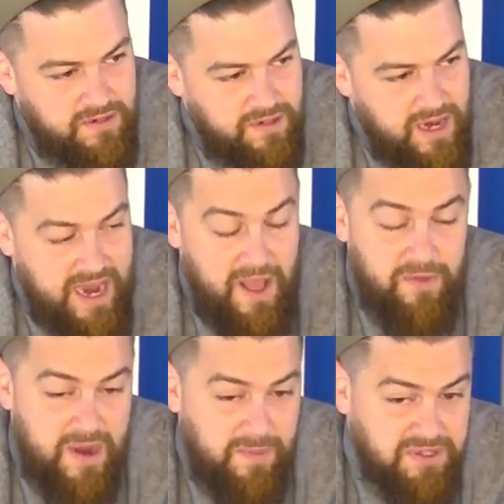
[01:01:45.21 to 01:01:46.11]
And now
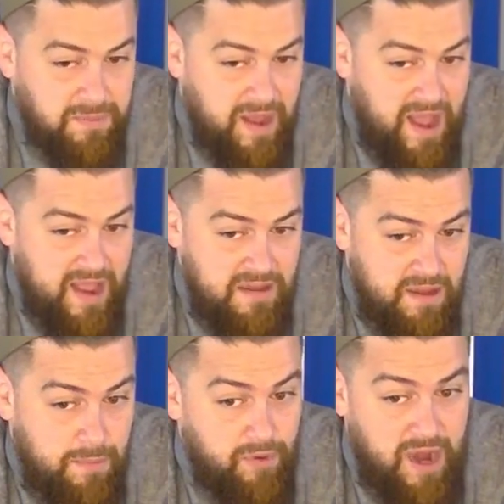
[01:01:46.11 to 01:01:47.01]
they're able to buy
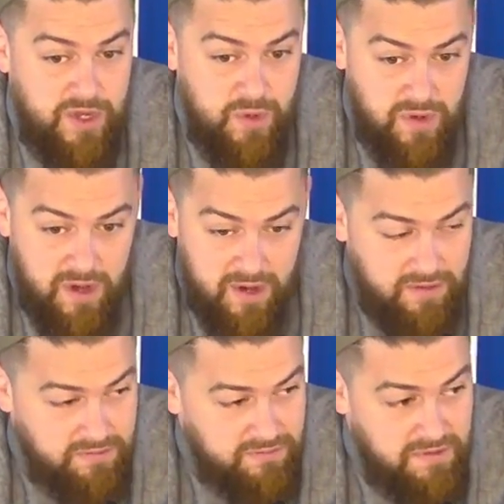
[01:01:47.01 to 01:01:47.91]
a brand new car,
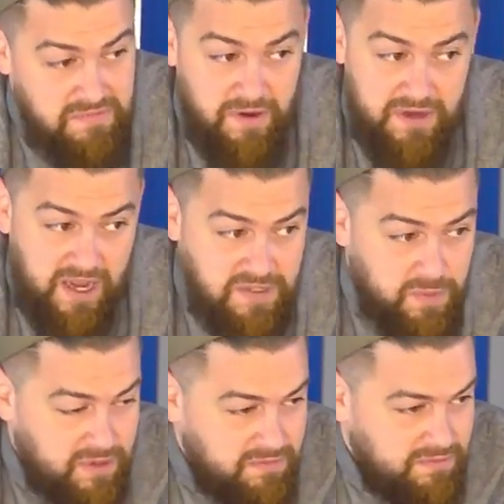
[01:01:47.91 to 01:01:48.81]
a very nice
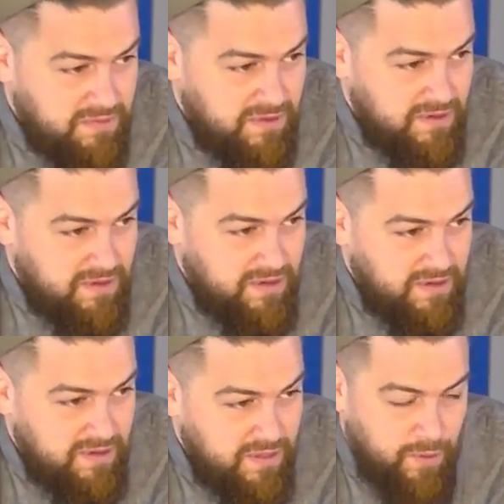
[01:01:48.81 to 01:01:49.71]
one.
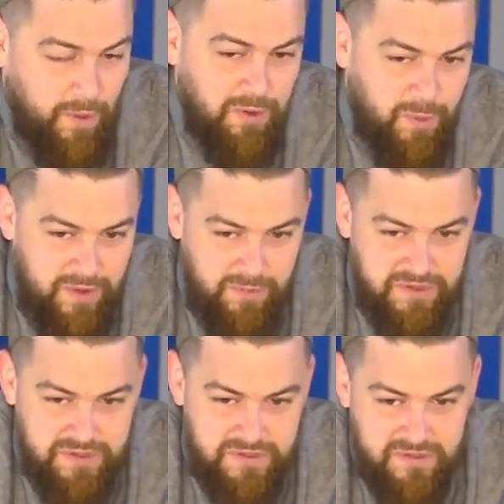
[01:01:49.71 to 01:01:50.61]
Their old one
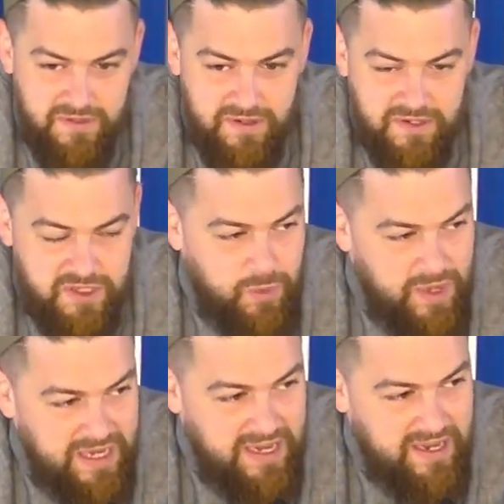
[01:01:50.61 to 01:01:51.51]
was
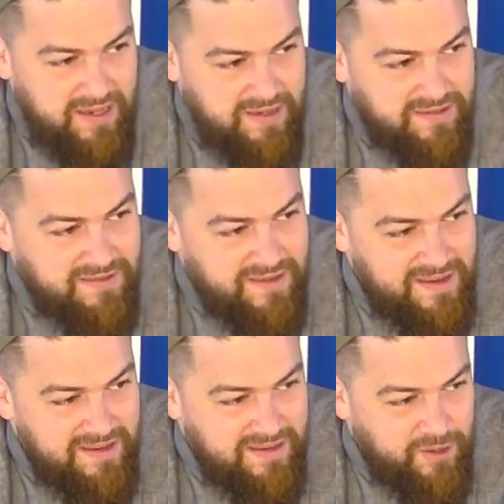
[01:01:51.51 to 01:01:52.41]
squeaking and
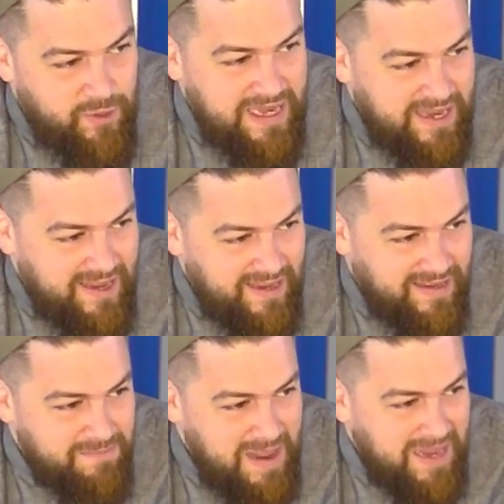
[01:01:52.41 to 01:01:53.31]
creaking
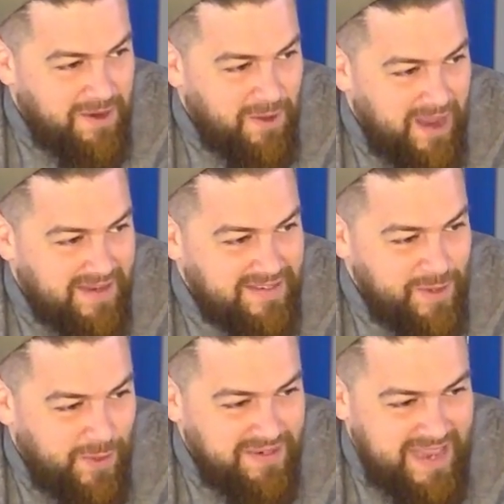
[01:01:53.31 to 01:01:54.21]
and making all kinds of
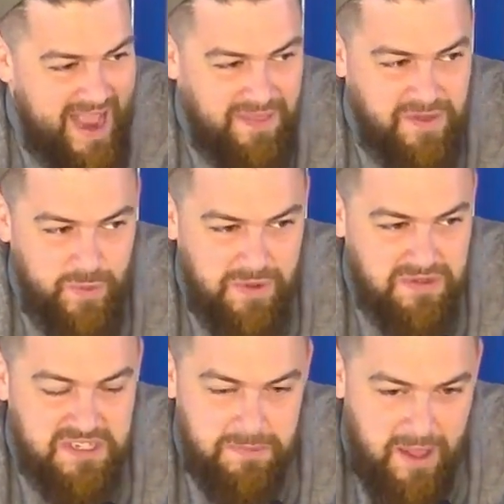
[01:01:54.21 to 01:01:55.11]
noise. It had this
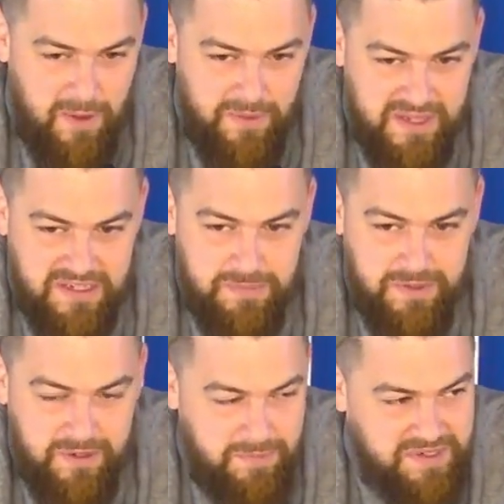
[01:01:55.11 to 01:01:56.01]
weird smell when they
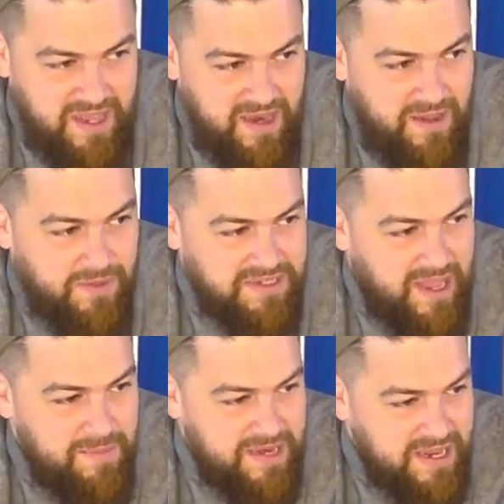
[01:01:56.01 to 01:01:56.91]
spilled masala one
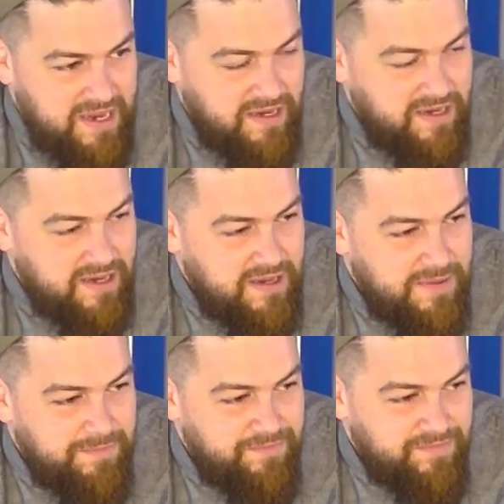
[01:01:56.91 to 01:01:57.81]
time in it.
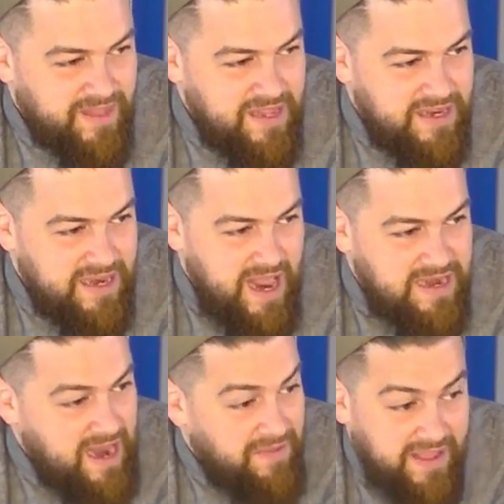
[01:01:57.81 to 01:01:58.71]

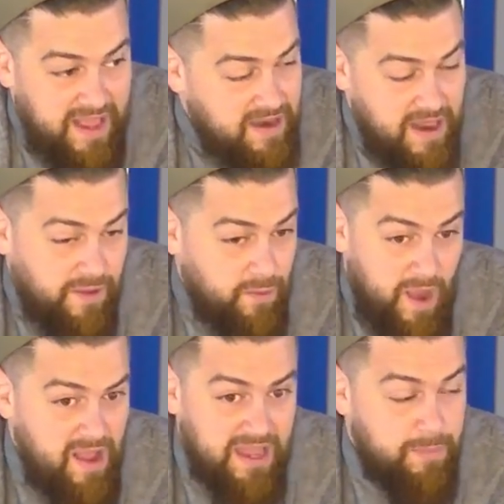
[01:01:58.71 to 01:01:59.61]
And now
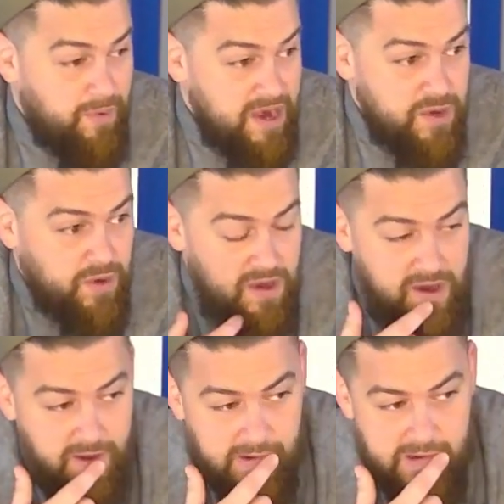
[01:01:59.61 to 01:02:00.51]
I got a brand new car.